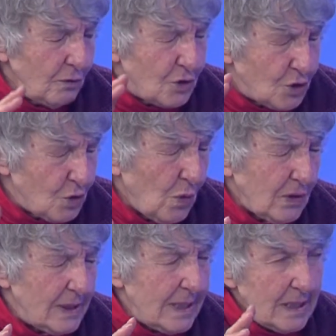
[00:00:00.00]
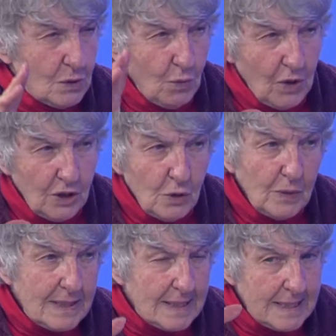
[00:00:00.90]
sources where you
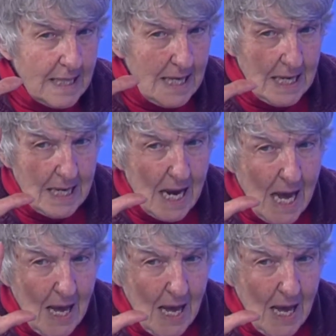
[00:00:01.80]
would see